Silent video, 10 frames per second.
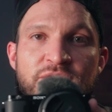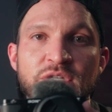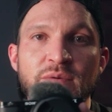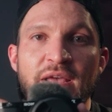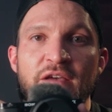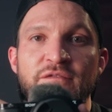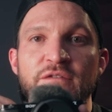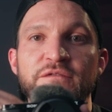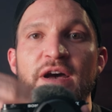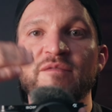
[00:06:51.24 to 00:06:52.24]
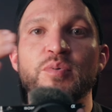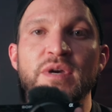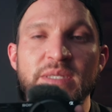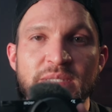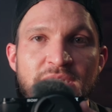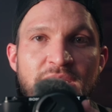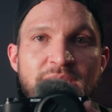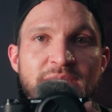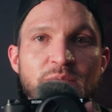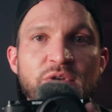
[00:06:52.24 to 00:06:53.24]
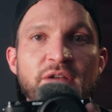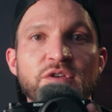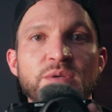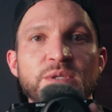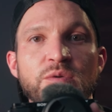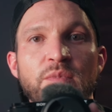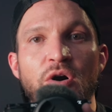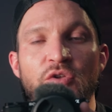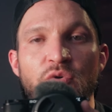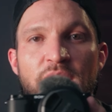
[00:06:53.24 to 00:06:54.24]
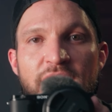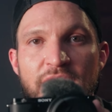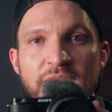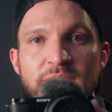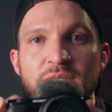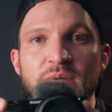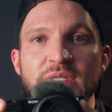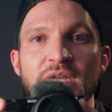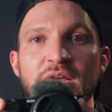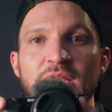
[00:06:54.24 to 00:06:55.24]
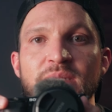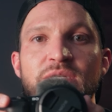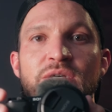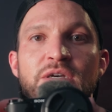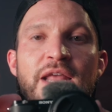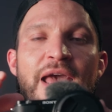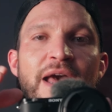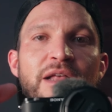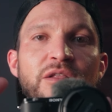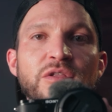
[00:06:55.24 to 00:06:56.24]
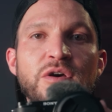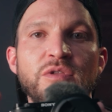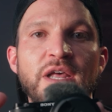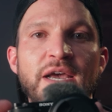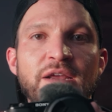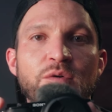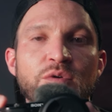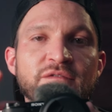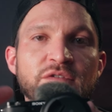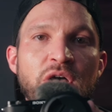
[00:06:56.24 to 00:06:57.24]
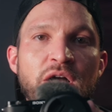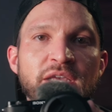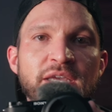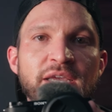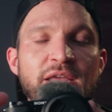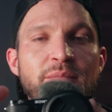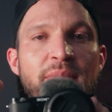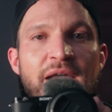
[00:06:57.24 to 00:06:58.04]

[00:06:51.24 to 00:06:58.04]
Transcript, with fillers: to f5.6 whenever you zoom all the way in. So it's not as good at low light or vlogging in my